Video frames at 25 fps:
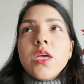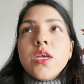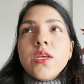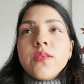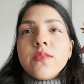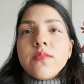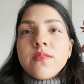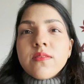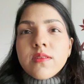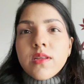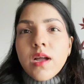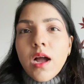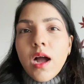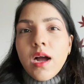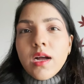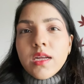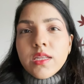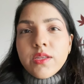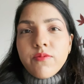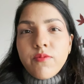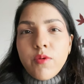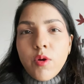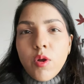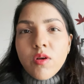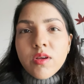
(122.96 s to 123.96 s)
start
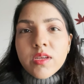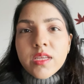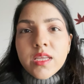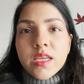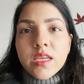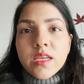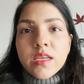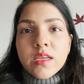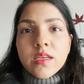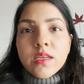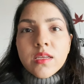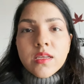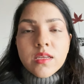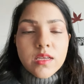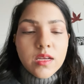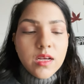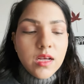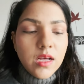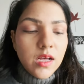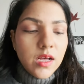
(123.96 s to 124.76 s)
vlogging